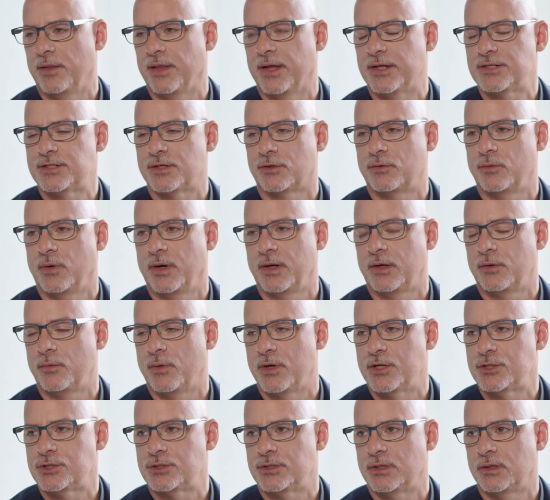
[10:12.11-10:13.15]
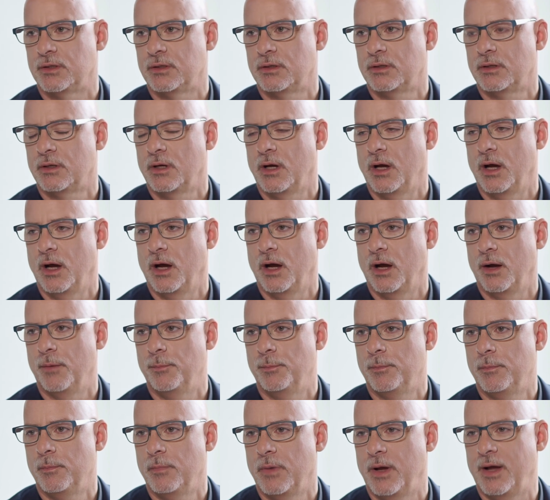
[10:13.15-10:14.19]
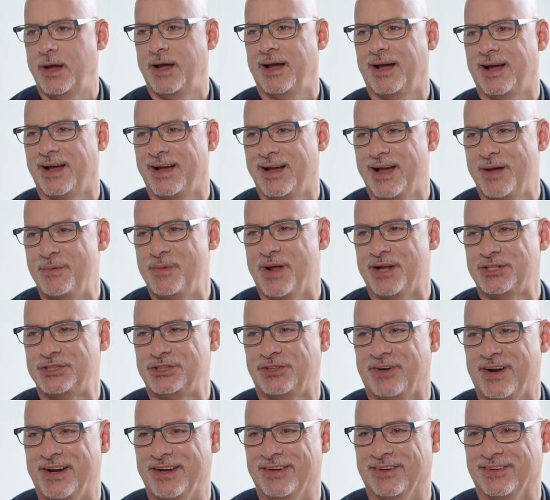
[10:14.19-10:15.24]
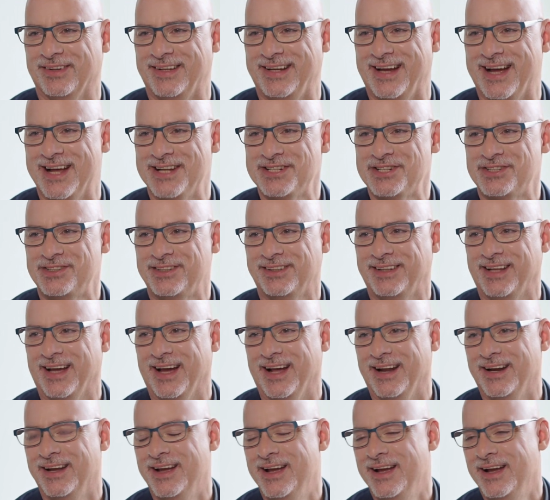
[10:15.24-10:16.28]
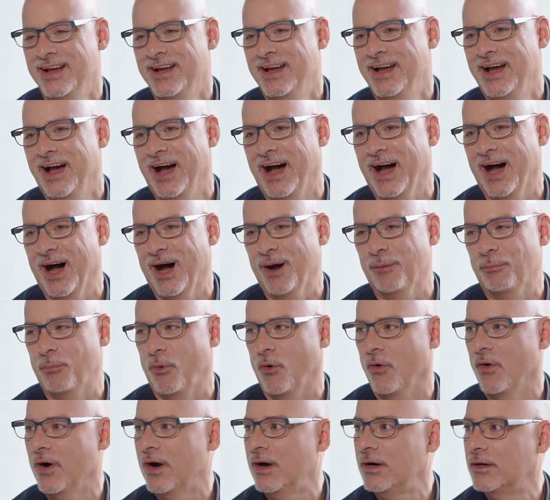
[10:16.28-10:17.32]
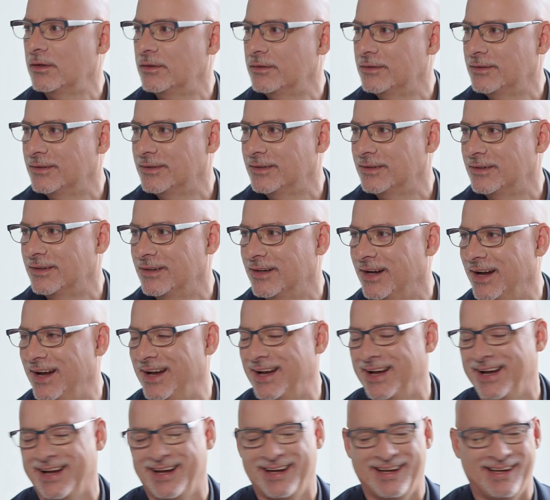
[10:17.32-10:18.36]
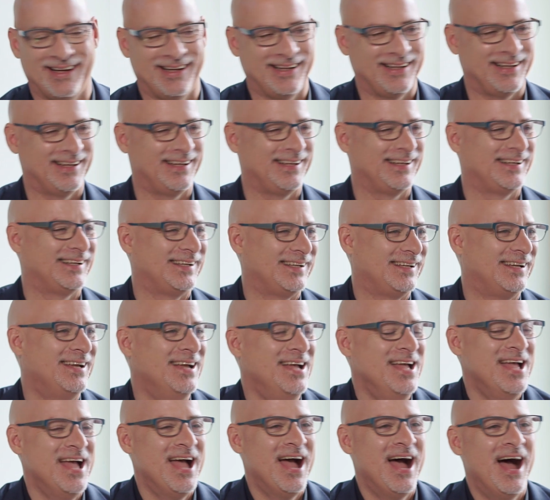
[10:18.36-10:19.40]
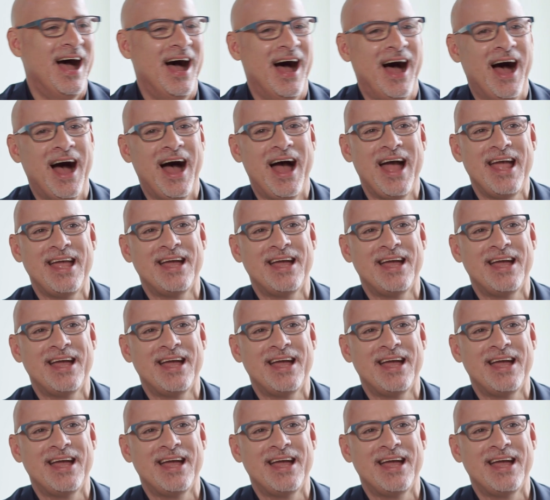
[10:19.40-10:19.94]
that's a great question. I'm not sure I know the answer to that. More? Just more excellence? Just more great stuff?